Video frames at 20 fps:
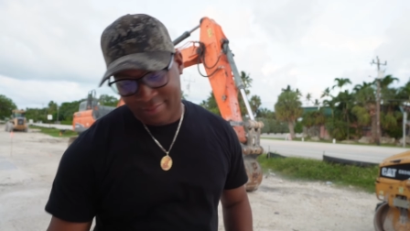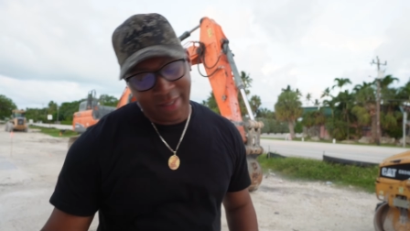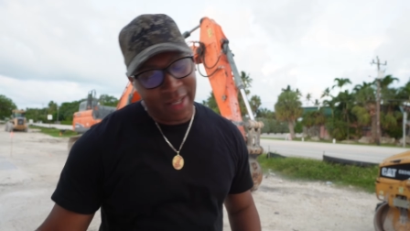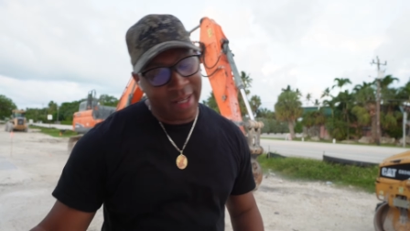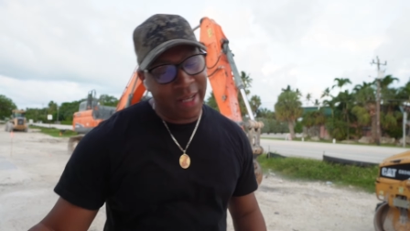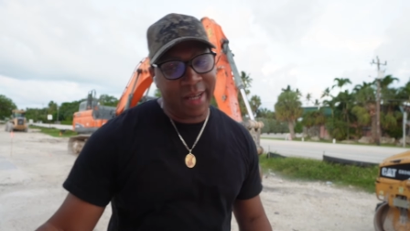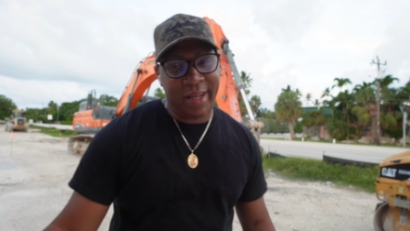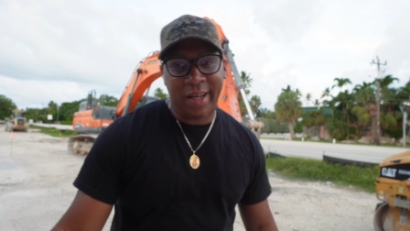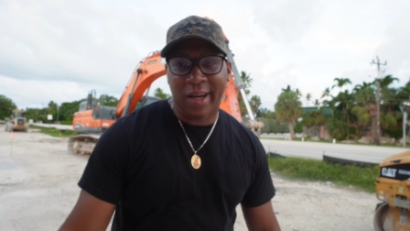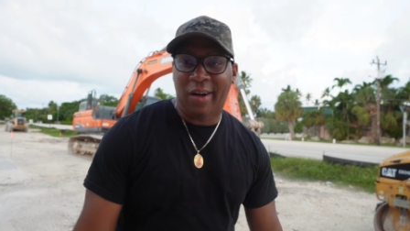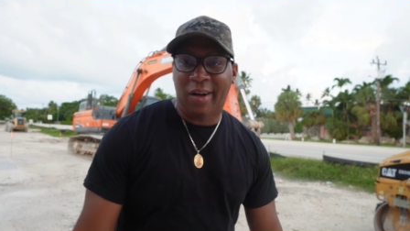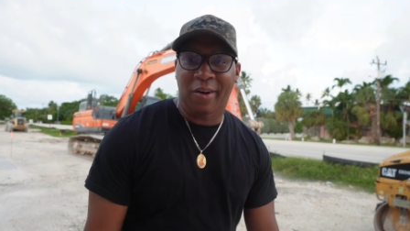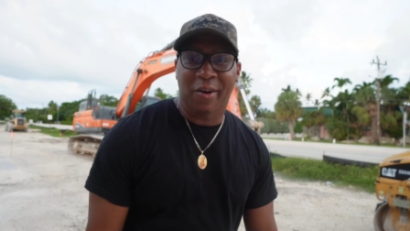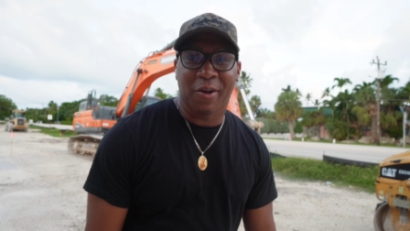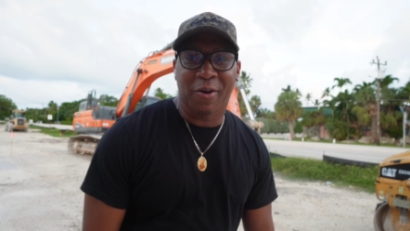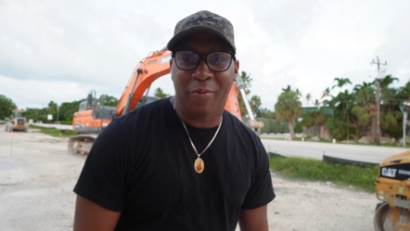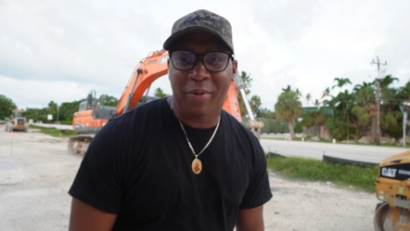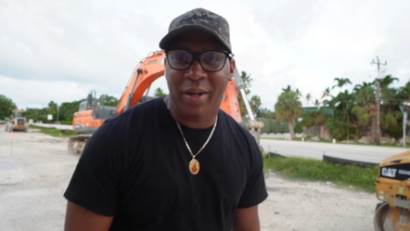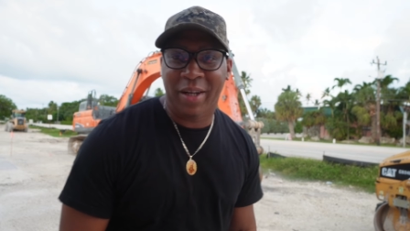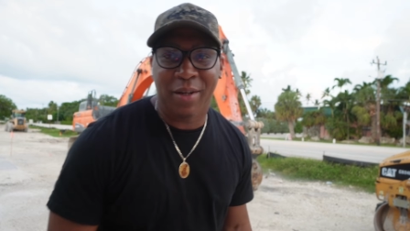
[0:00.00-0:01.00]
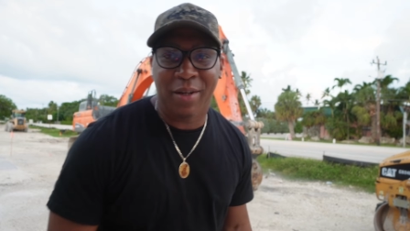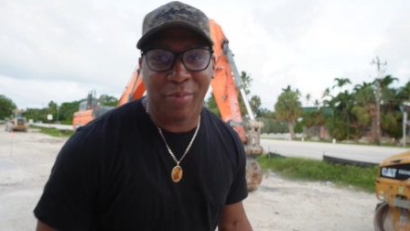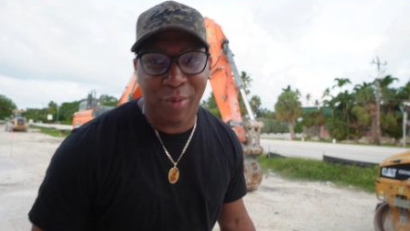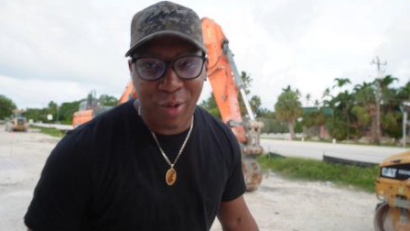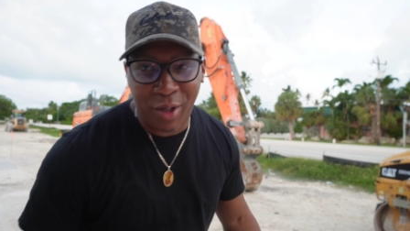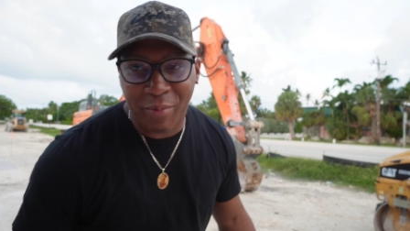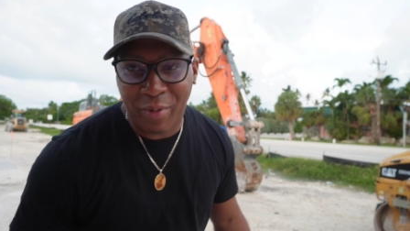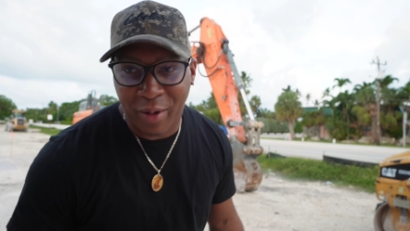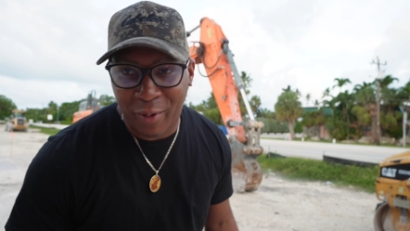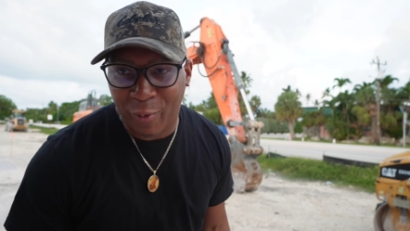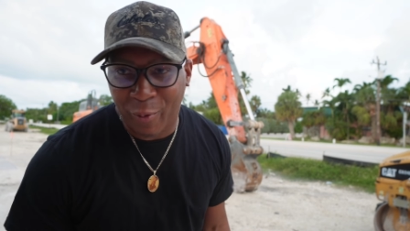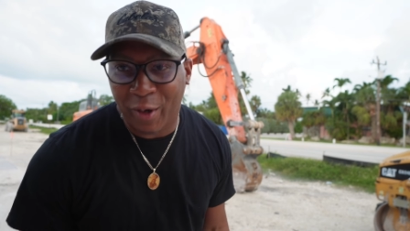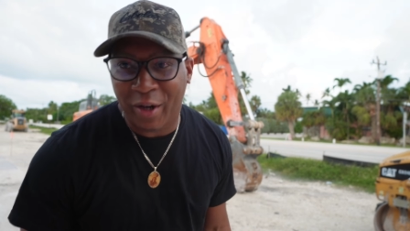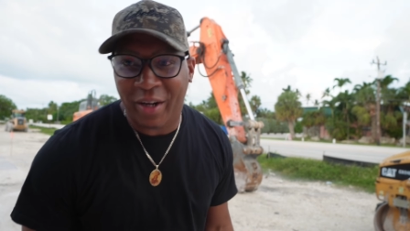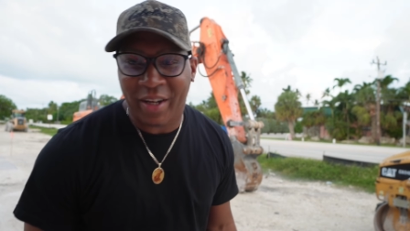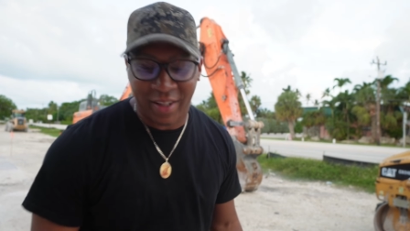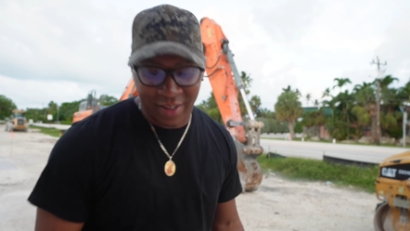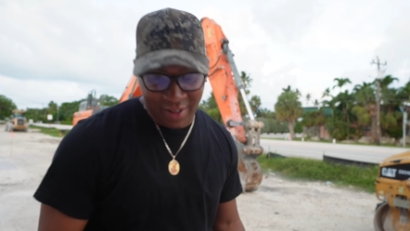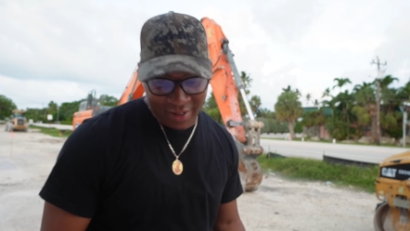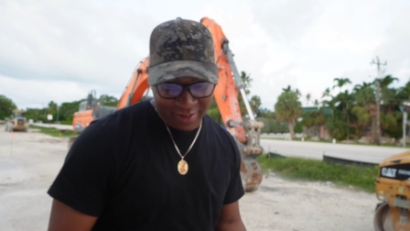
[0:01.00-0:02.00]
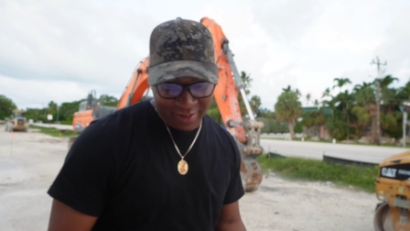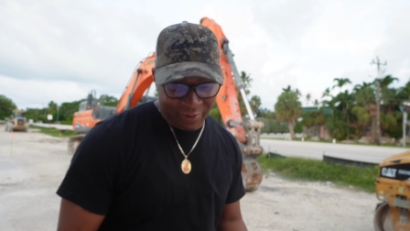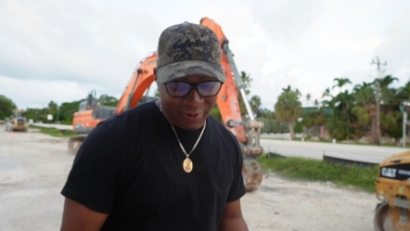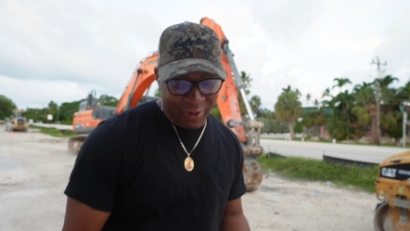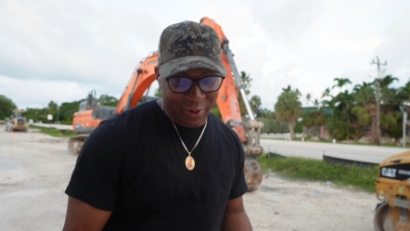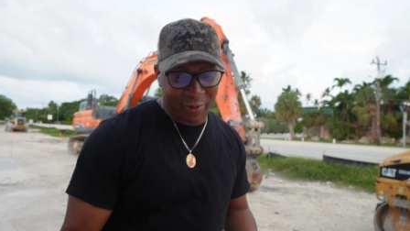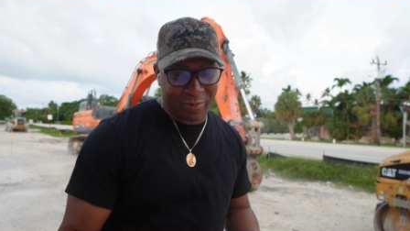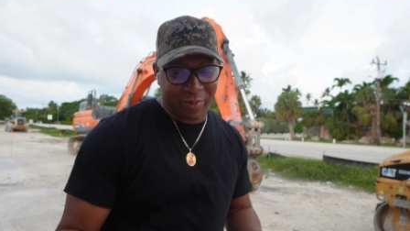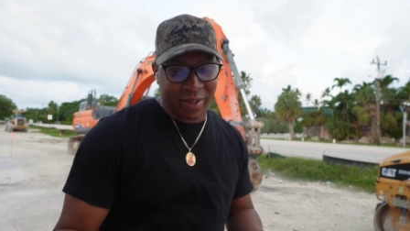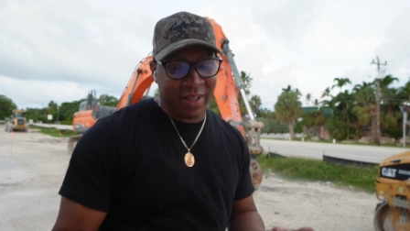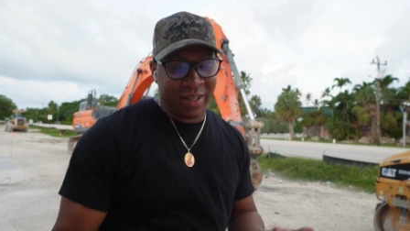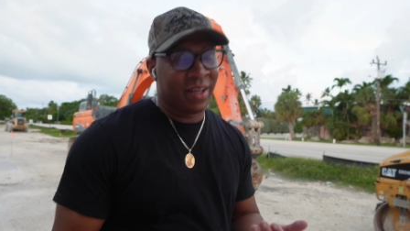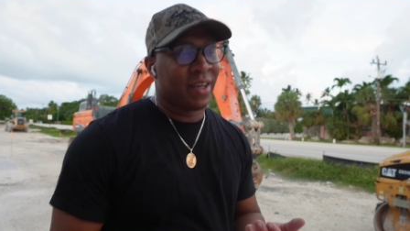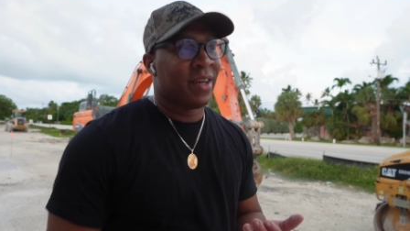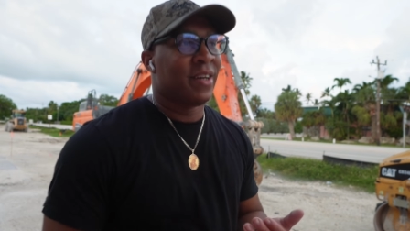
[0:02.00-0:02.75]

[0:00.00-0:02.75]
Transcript: hey, y'all know, man, your boy been working, you feel me?